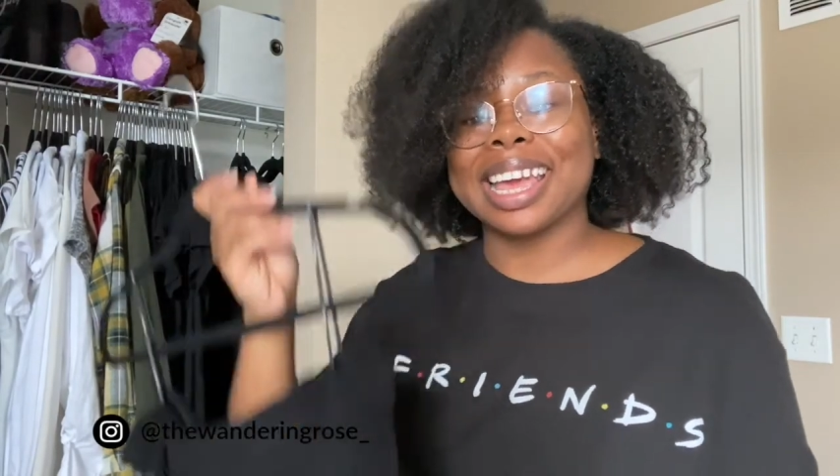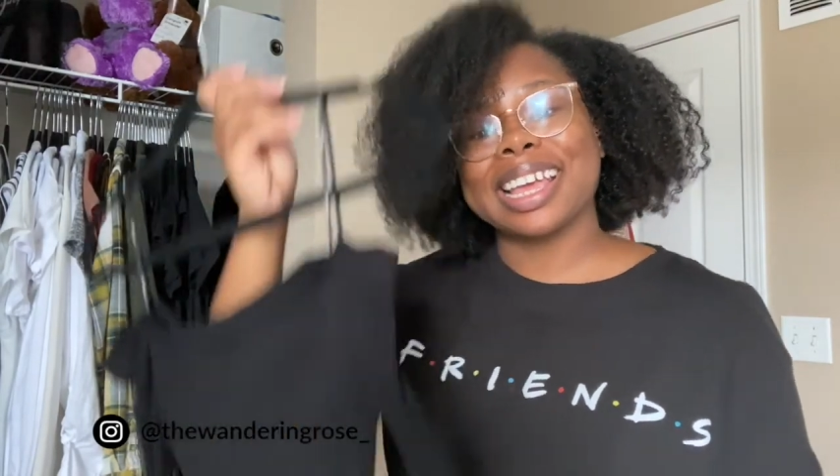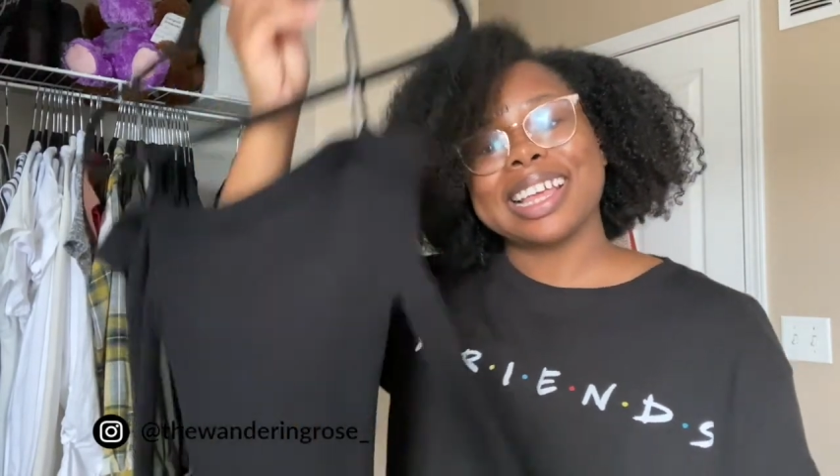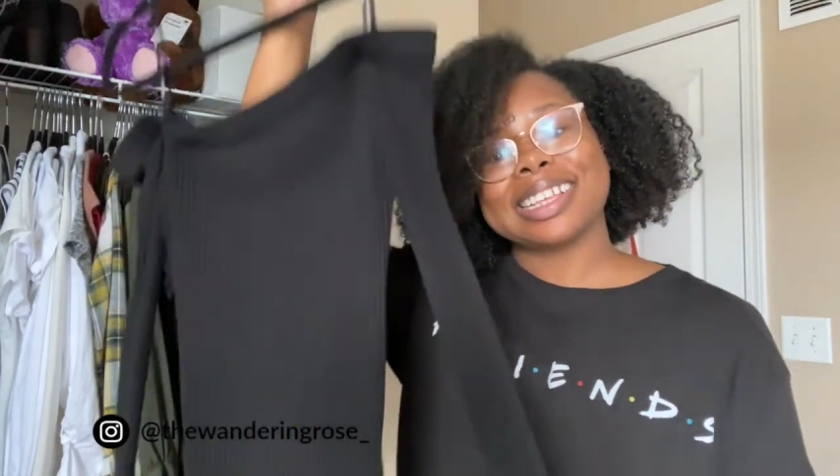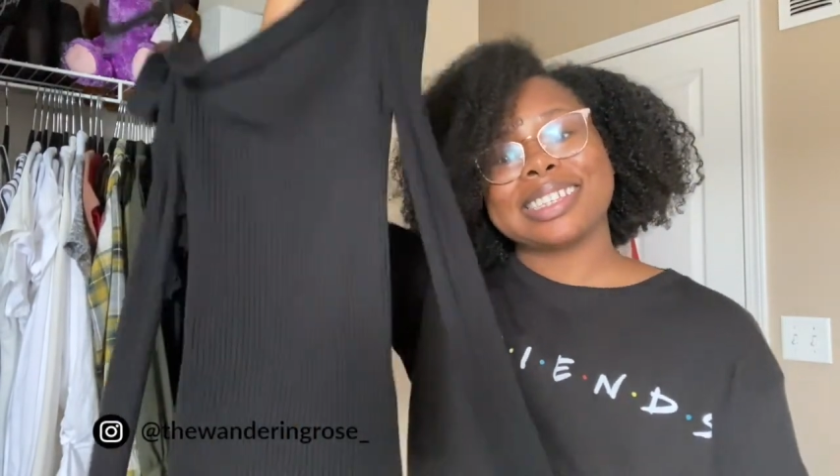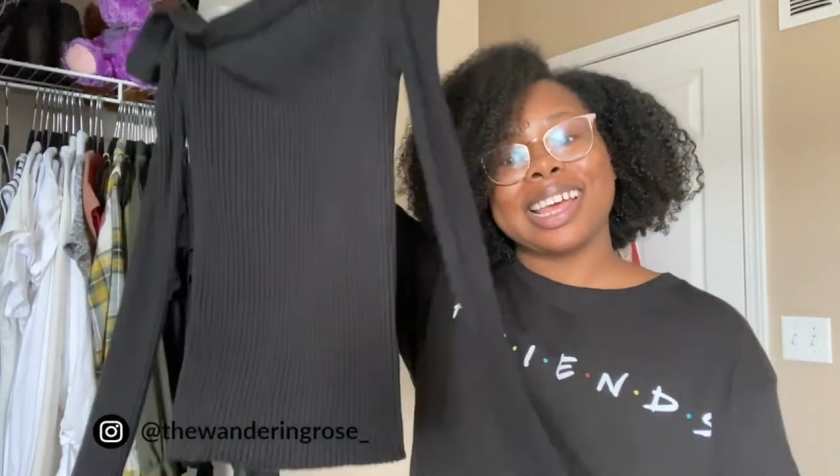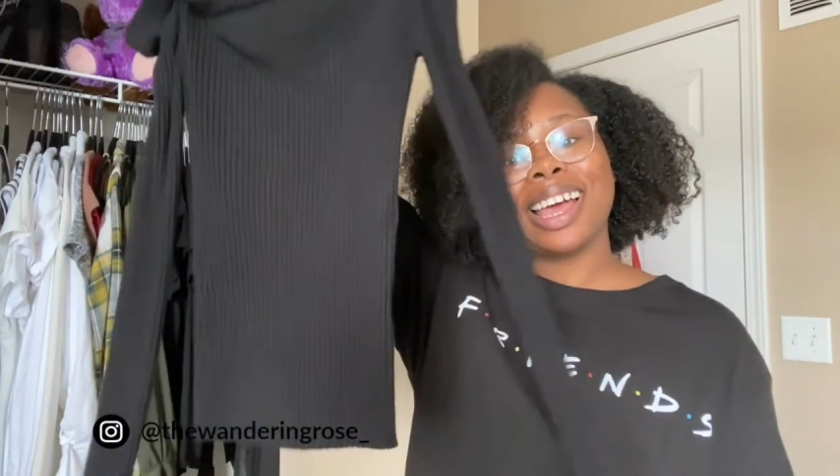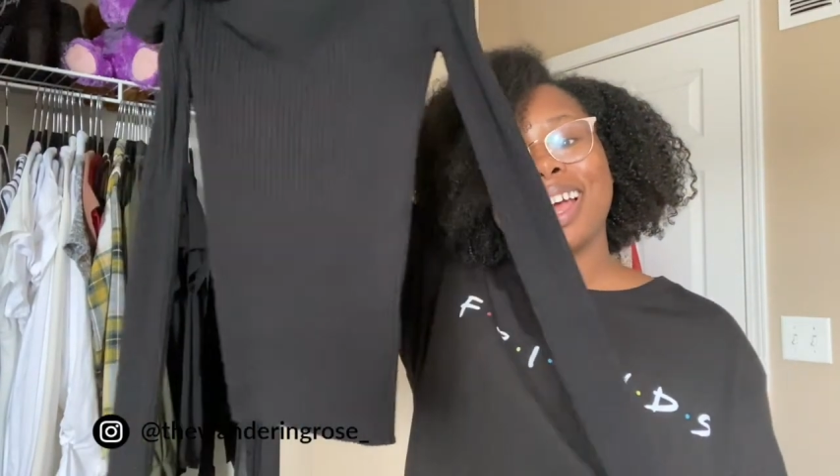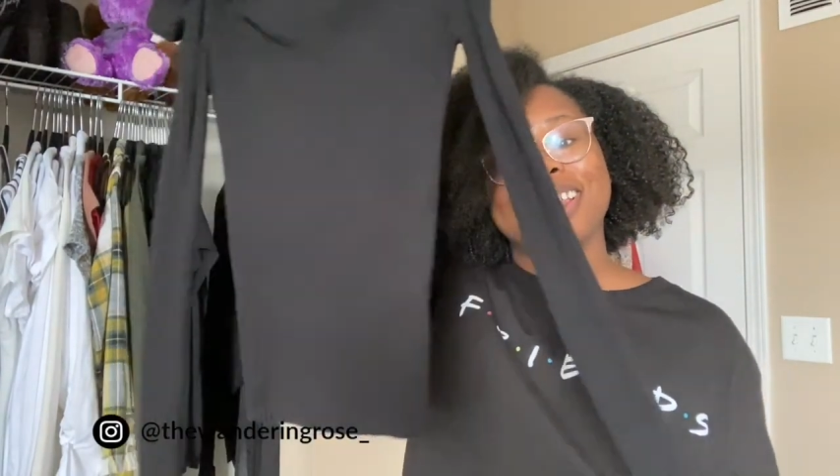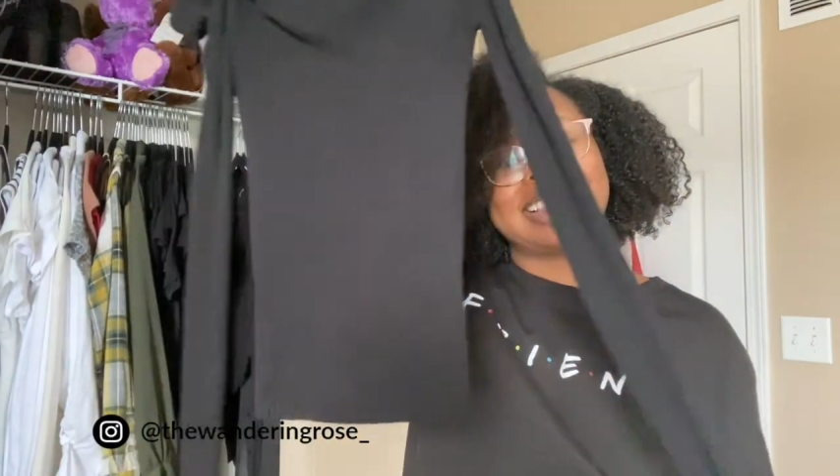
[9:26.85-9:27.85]
is
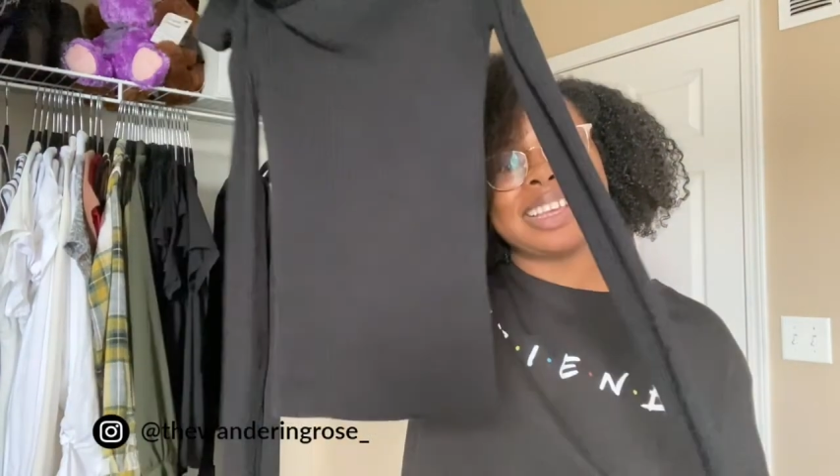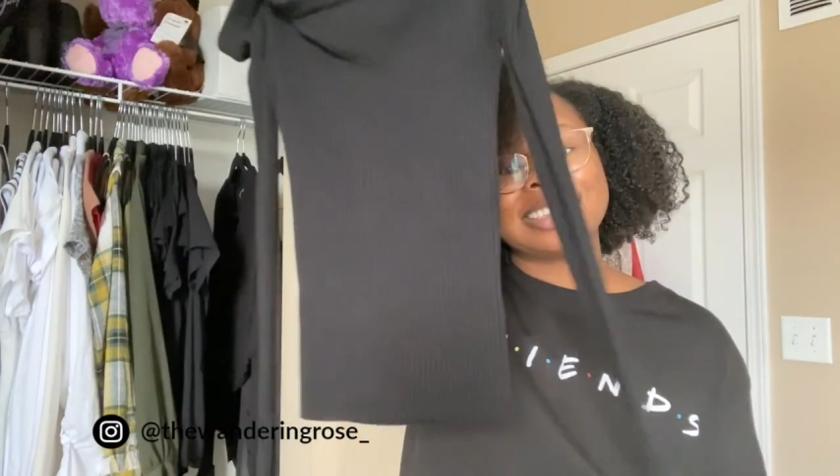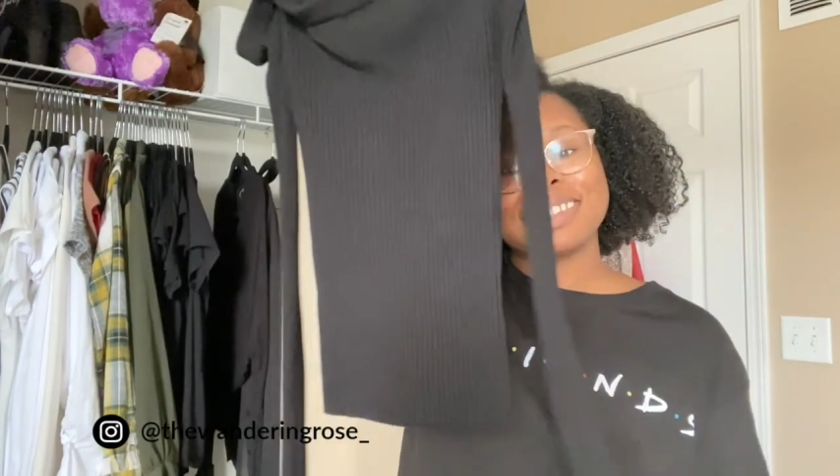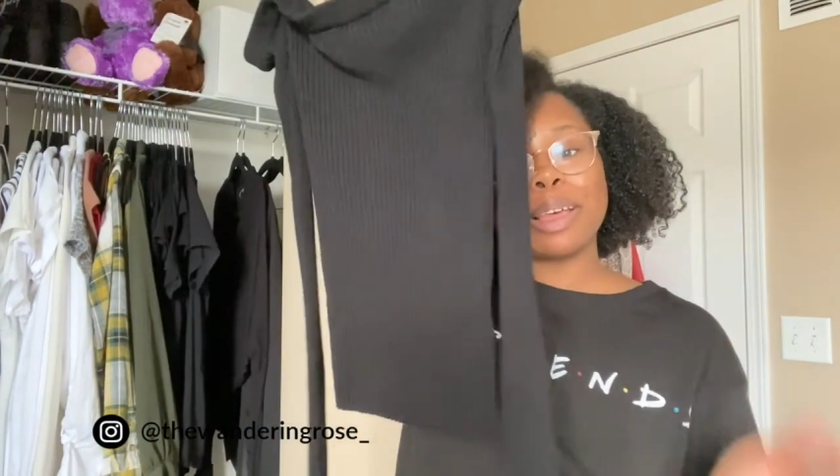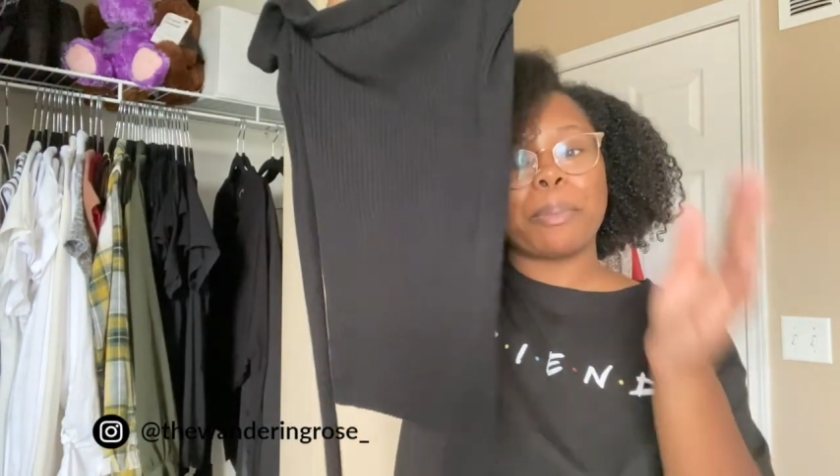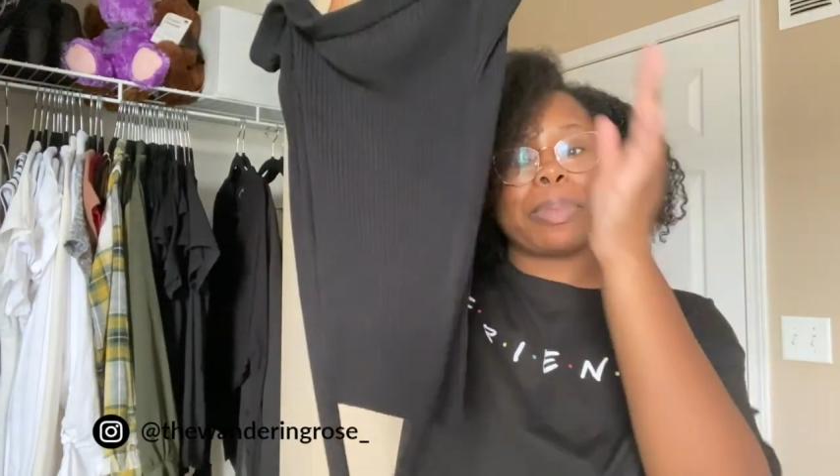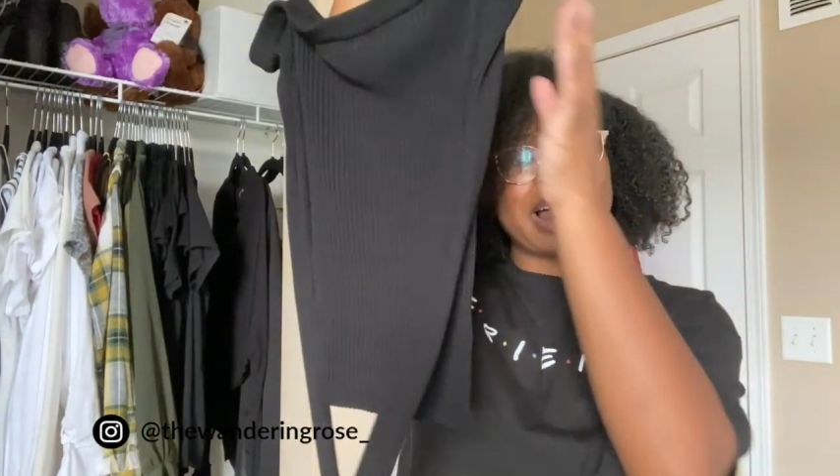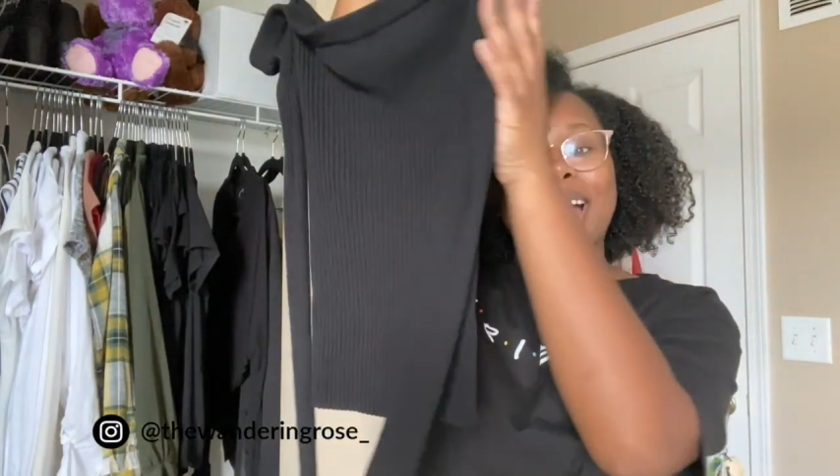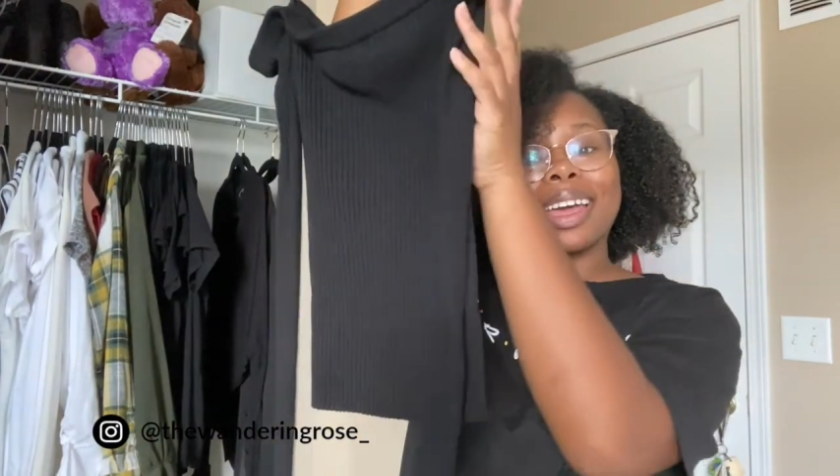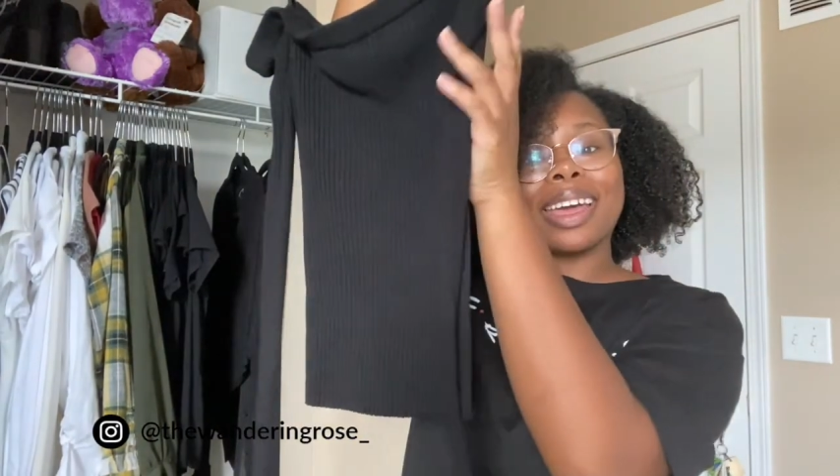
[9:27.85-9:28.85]
this
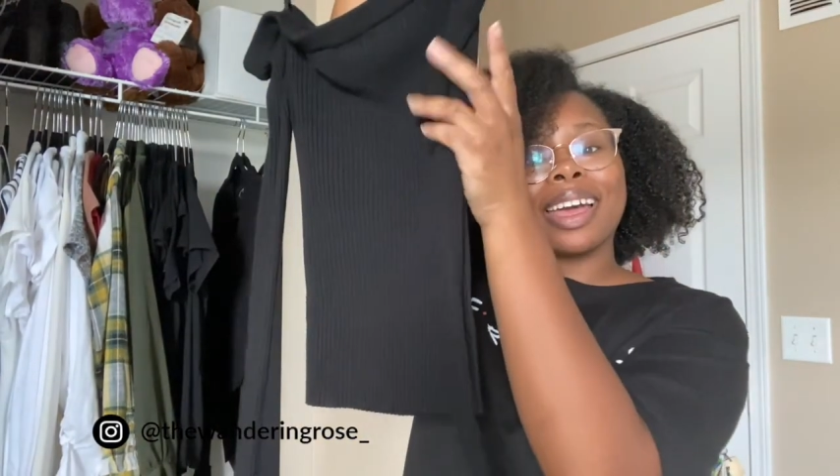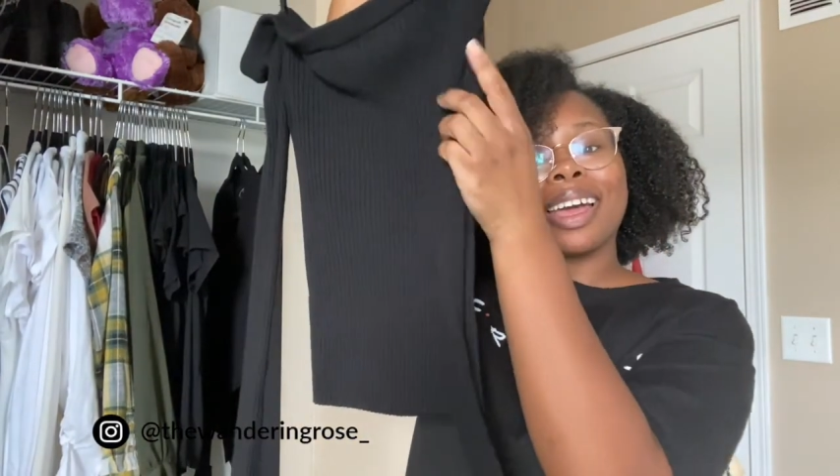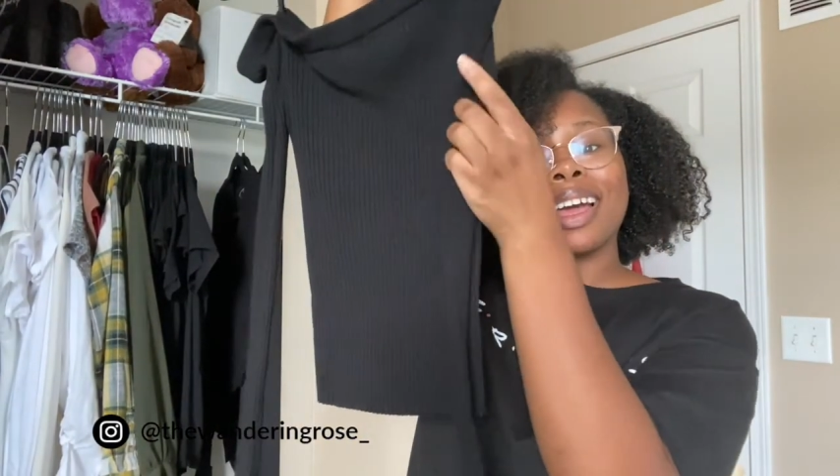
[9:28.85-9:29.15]
black